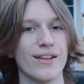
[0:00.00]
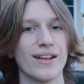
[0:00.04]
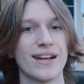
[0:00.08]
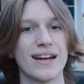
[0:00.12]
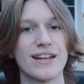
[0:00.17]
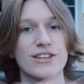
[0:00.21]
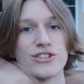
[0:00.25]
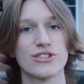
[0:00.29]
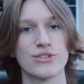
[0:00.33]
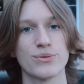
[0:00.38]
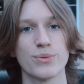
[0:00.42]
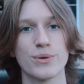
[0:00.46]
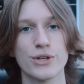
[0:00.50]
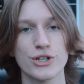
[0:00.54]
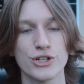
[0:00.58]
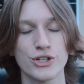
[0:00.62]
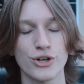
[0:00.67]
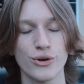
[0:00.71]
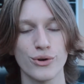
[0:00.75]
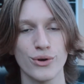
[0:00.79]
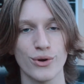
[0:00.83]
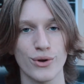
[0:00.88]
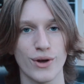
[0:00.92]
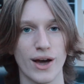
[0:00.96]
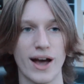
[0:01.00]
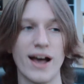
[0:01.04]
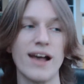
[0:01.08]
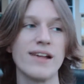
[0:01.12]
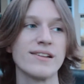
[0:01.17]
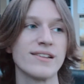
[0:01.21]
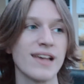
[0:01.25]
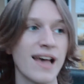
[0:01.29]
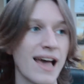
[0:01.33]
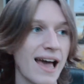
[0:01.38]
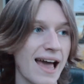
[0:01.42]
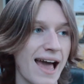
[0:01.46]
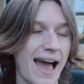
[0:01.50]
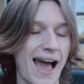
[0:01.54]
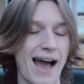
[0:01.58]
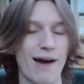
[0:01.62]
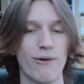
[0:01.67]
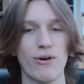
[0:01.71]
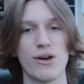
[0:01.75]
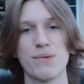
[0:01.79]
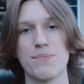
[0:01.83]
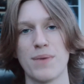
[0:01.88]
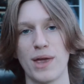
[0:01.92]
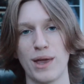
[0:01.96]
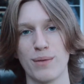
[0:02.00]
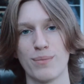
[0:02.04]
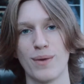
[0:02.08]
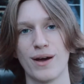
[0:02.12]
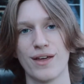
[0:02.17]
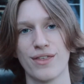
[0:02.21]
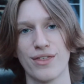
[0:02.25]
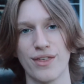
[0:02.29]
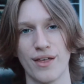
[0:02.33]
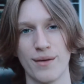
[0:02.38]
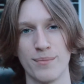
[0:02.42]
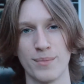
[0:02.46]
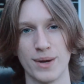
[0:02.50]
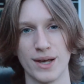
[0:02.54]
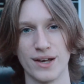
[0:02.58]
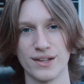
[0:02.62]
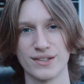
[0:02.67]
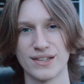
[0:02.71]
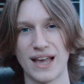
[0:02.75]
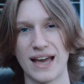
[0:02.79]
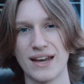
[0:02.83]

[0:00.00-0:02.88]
and I just want to show you guys how I make my thumbnails.